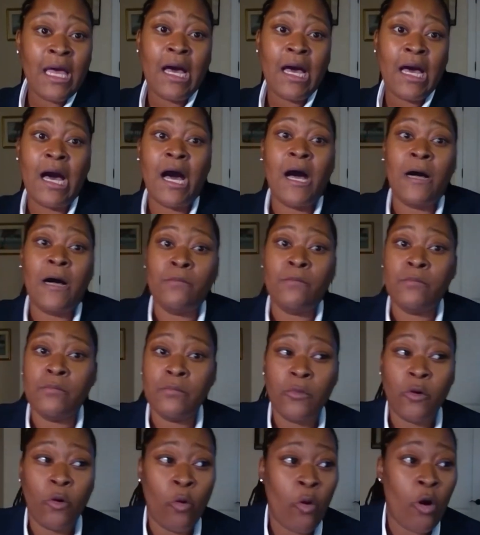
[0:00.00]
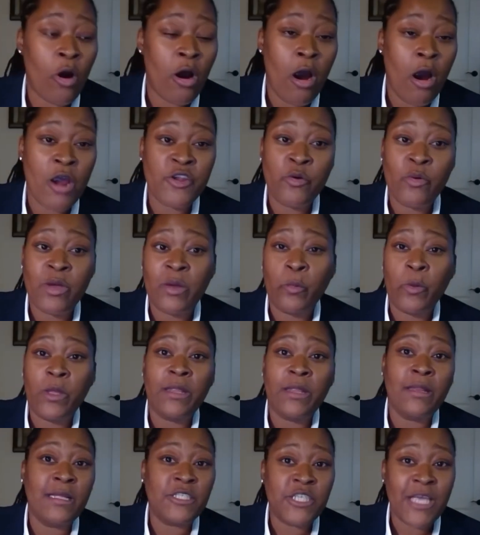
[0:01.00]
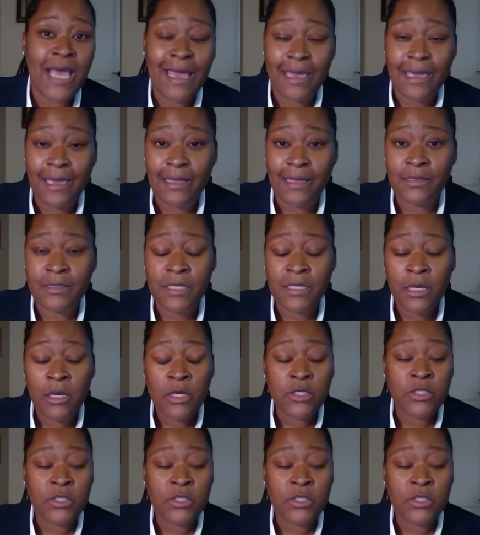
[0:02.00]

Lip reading: Or are doing weekly check-ins.